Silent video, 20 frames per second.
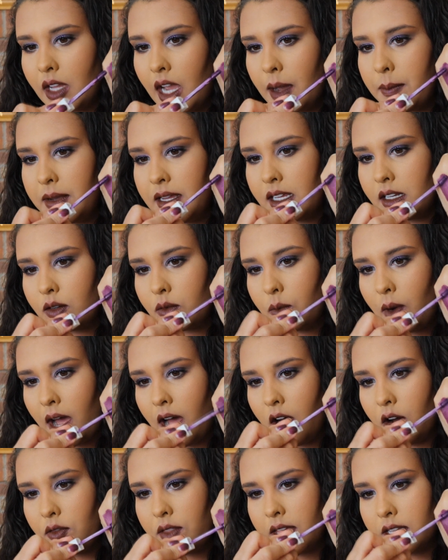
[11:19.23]
I mean,
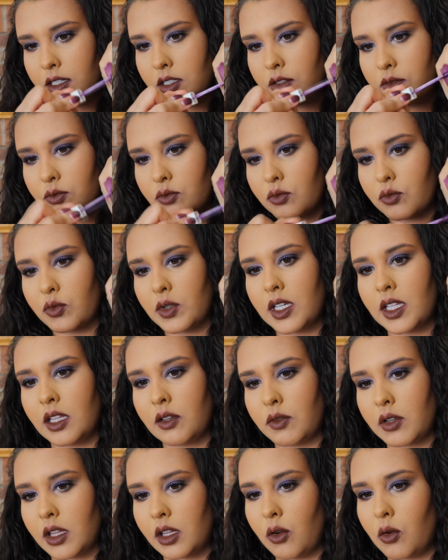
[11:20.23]
wow, that's
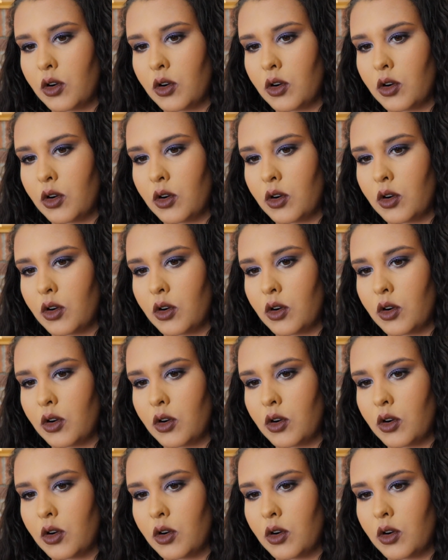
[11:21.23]
really, really